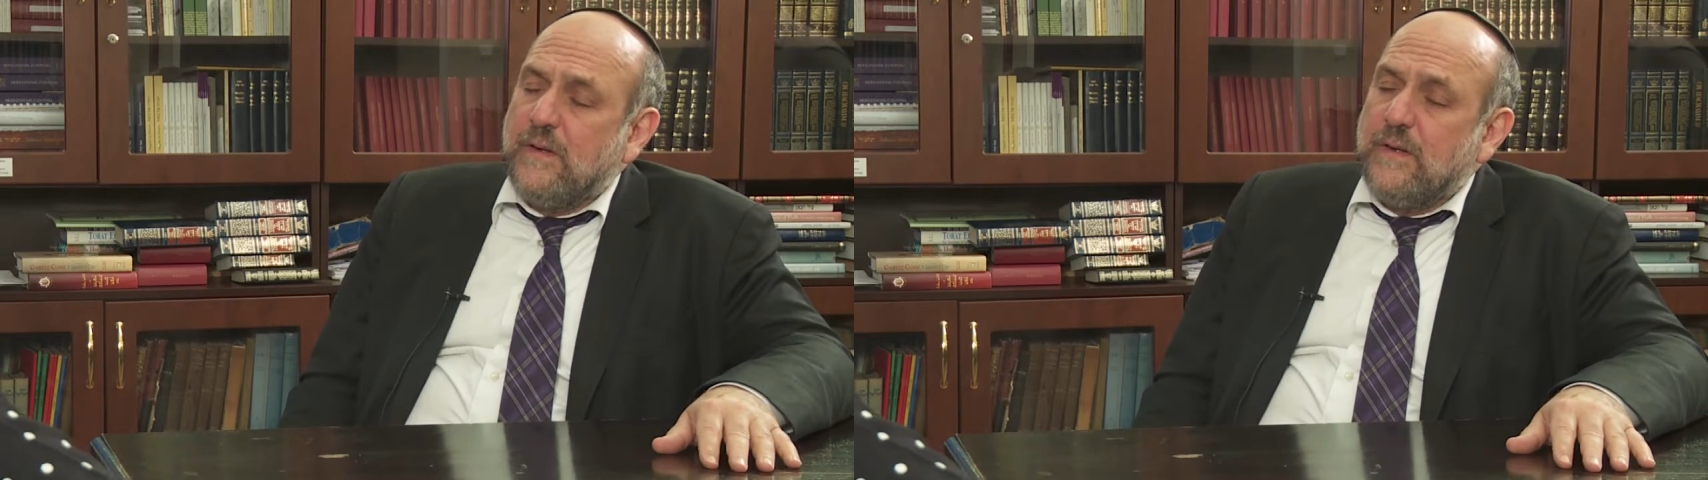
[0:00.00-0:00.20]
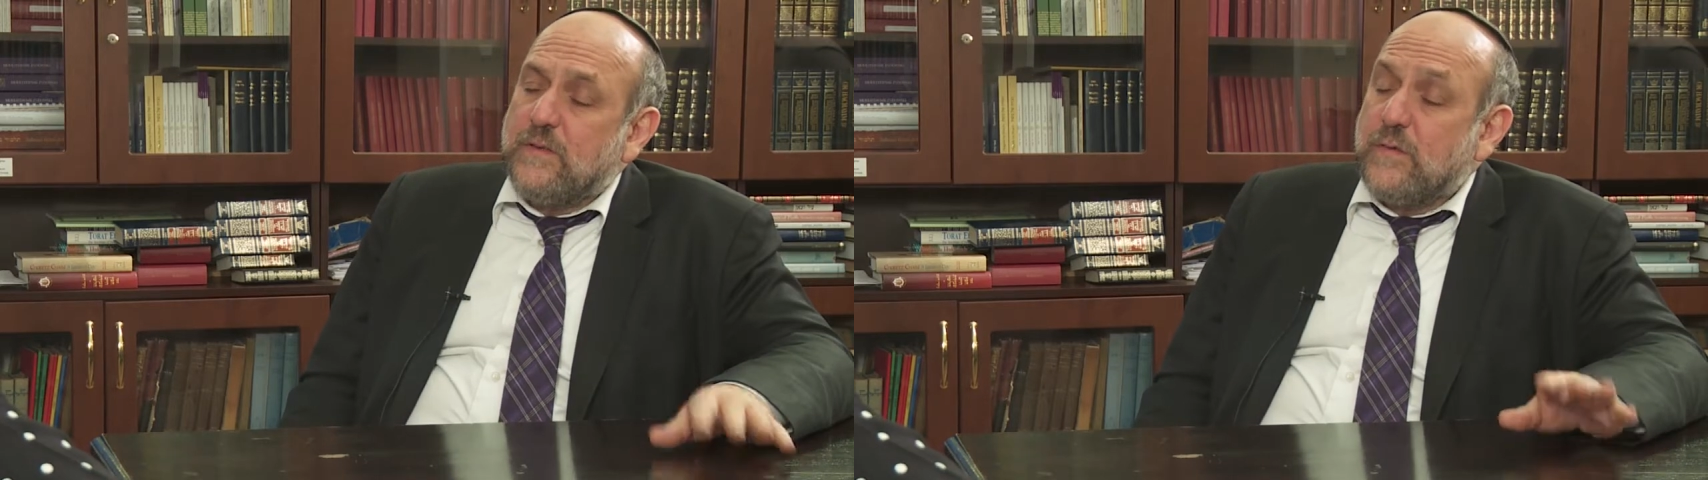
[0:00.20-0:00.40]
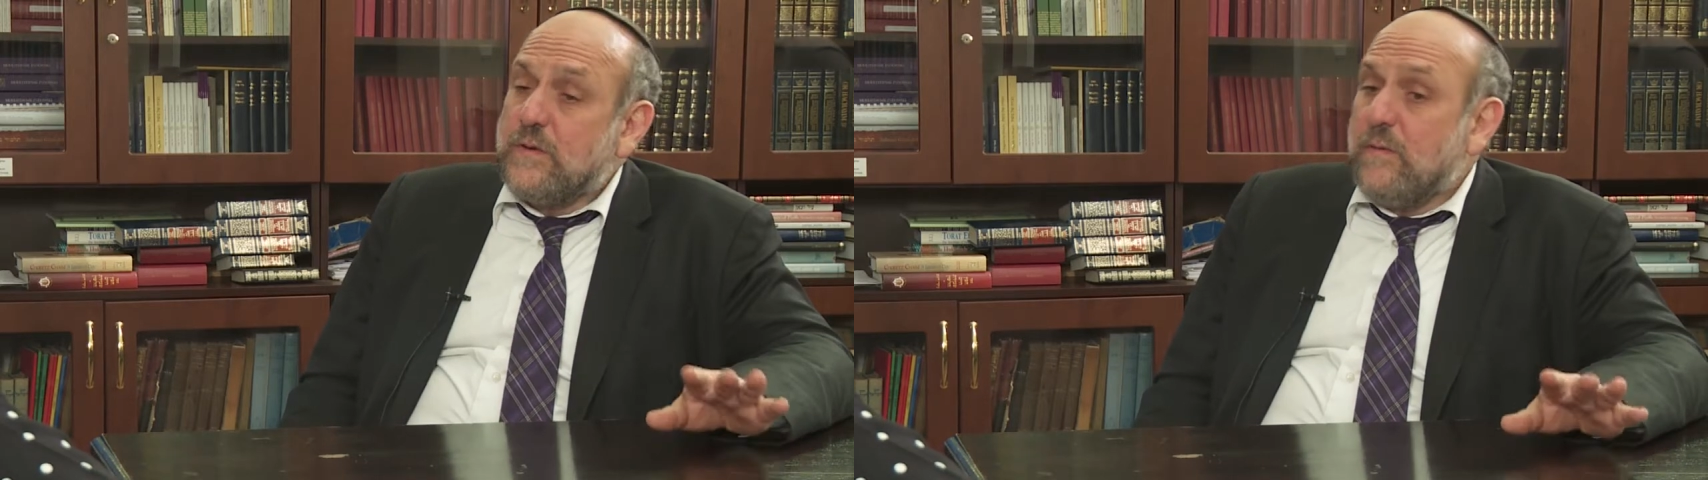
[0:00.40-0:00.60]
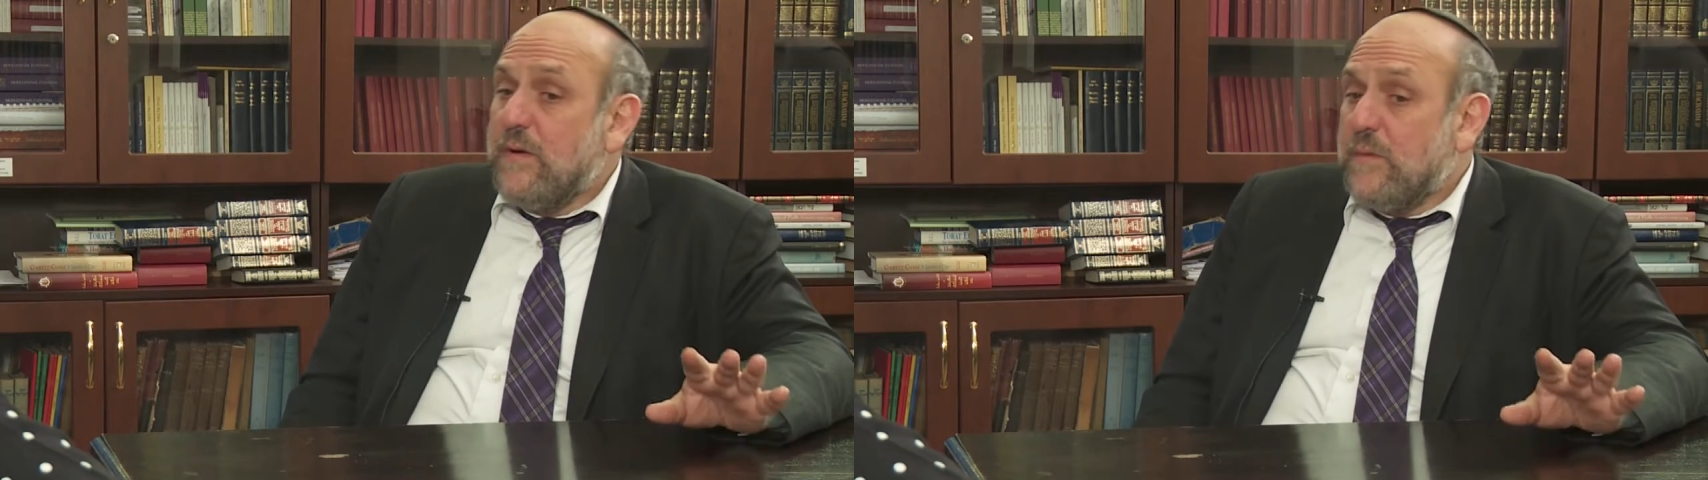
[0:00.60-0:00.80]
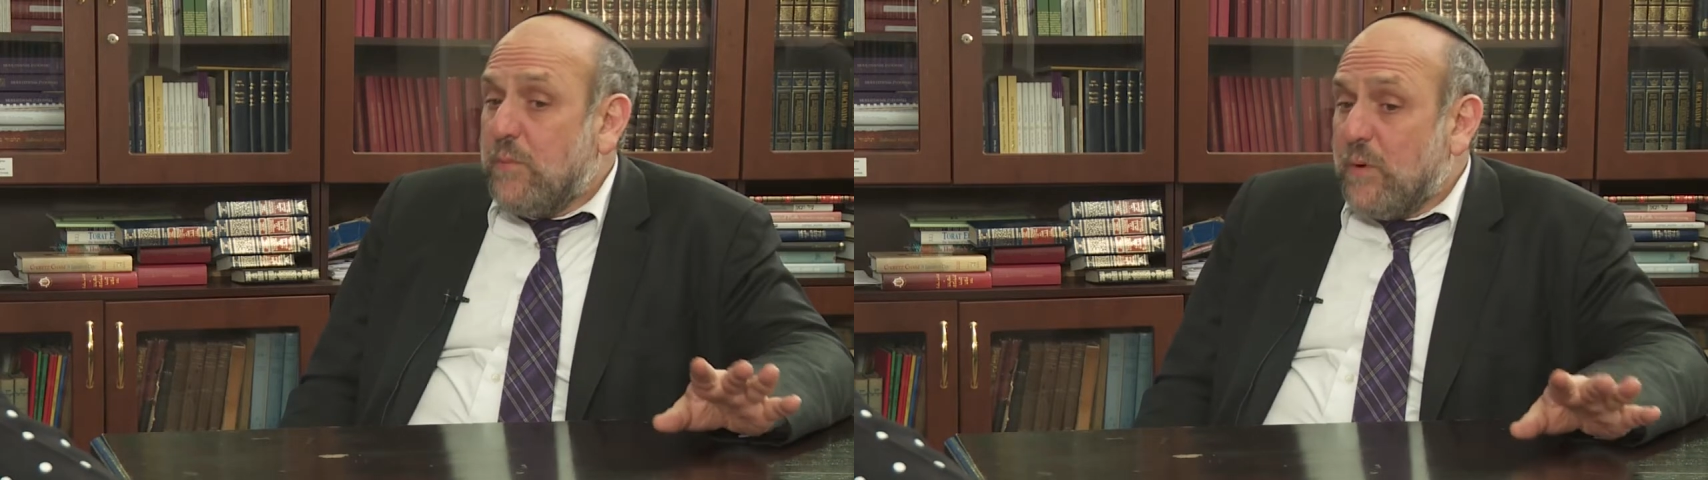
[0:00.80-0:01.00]
is, first of all,
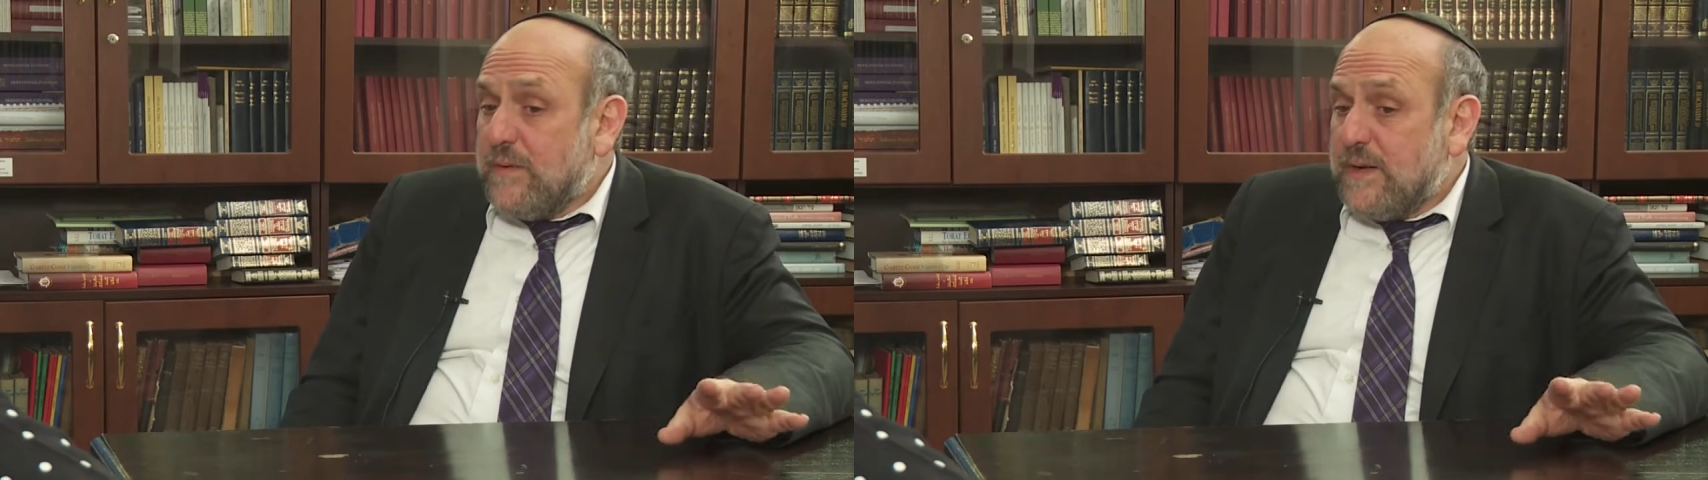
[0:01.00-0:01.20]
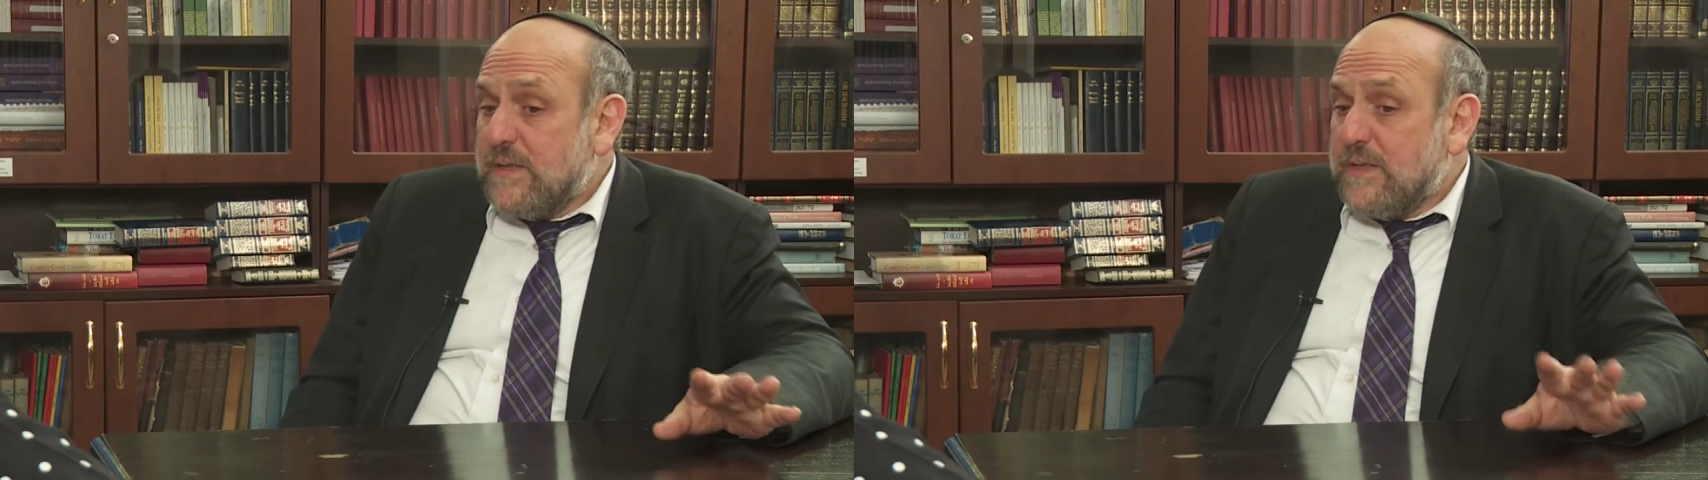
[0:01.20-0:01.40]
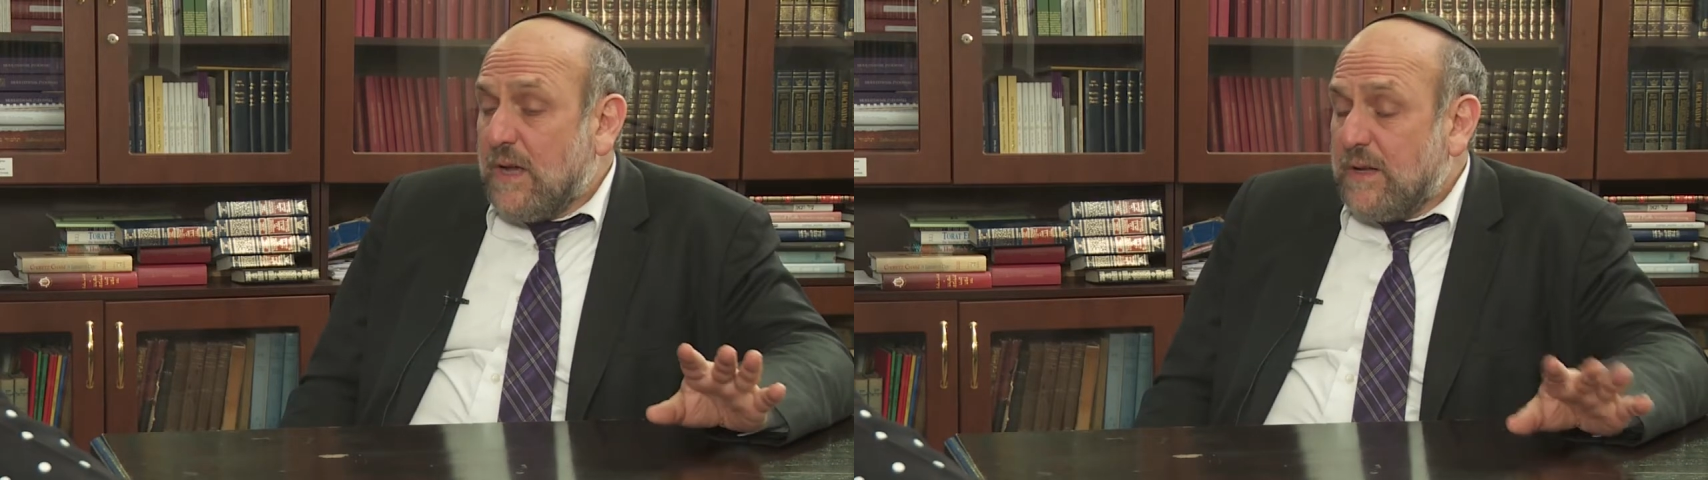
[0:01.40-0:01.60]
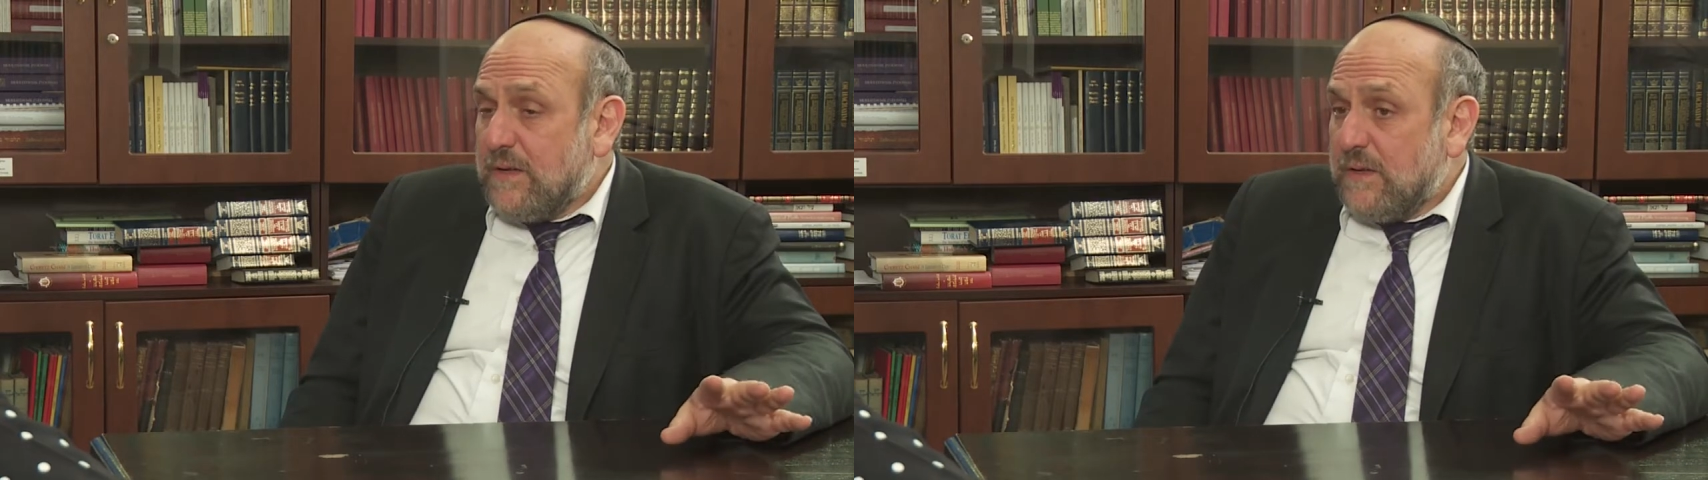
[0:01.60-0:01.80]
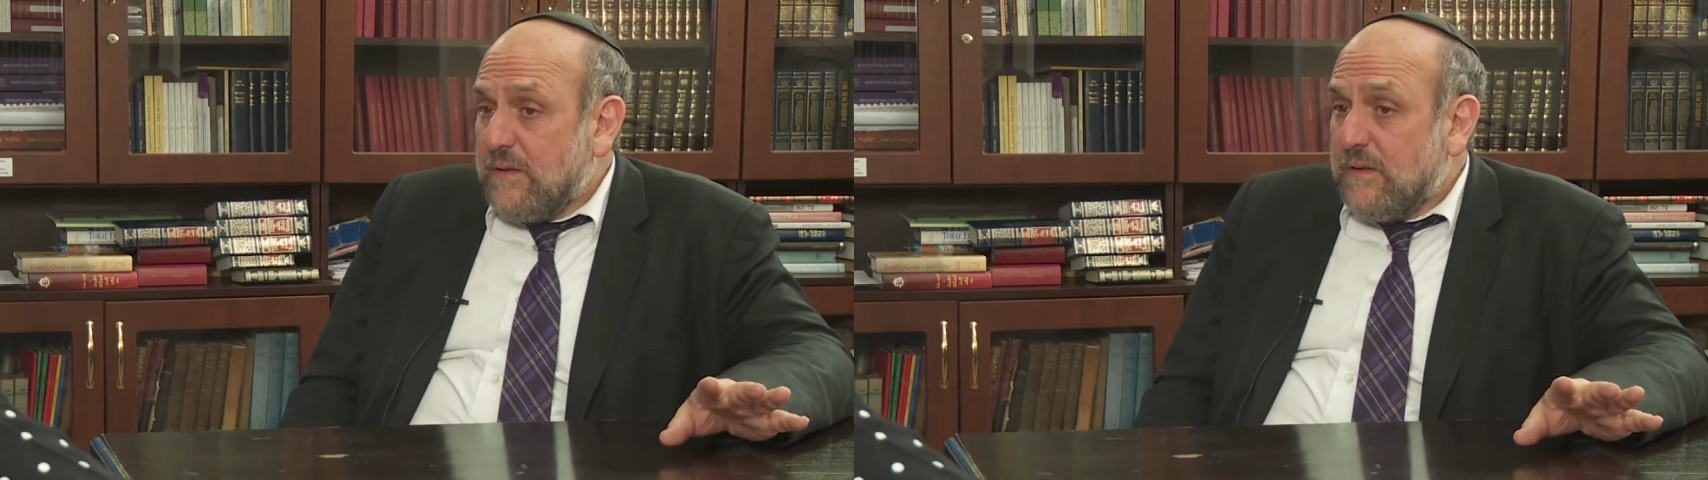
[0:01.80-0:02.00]
very important that it's done